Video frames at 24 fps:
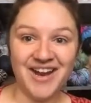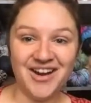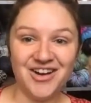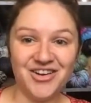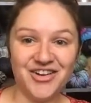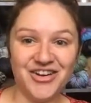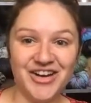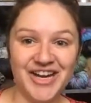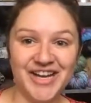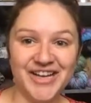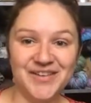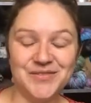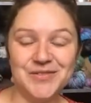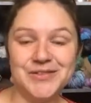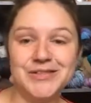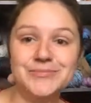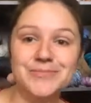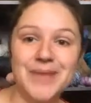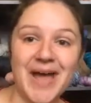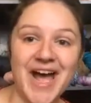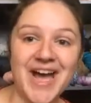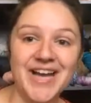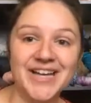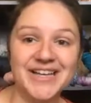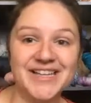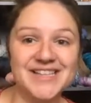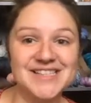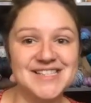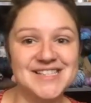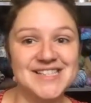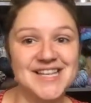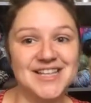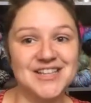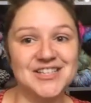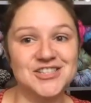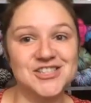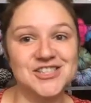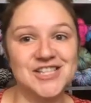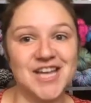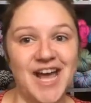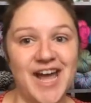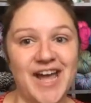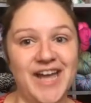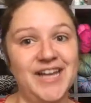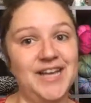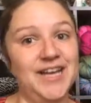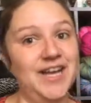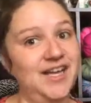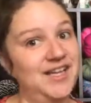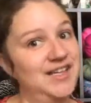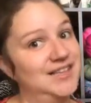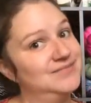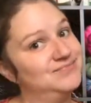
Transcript: All right, we're back. It's the other side.